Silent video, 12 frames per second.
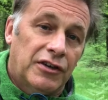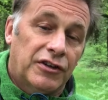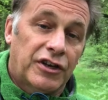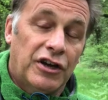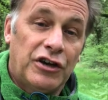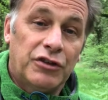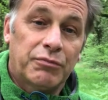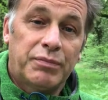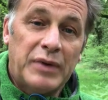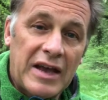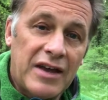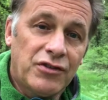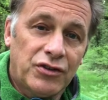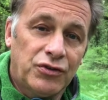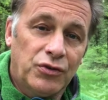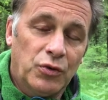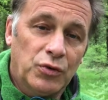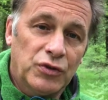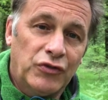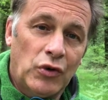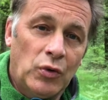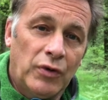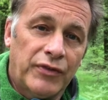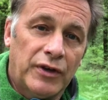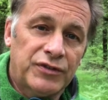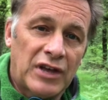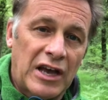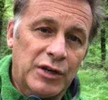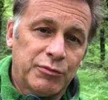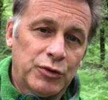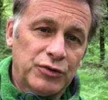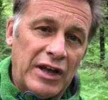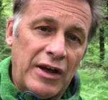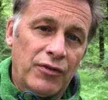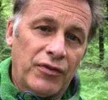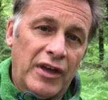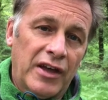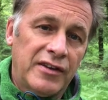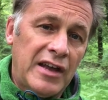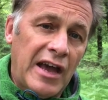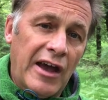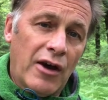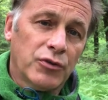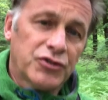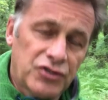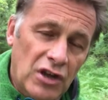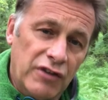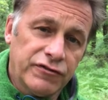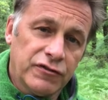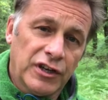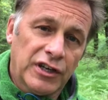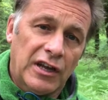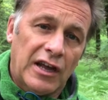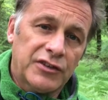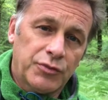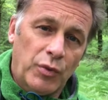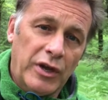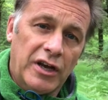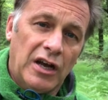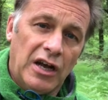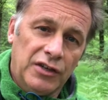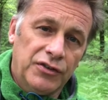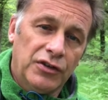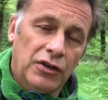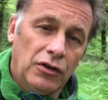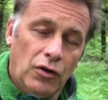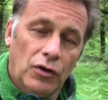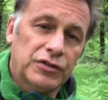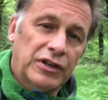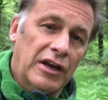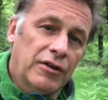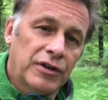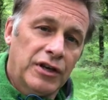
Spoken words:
And I can't bear the thought of all of those animals out there now suffering as we are under lockdown.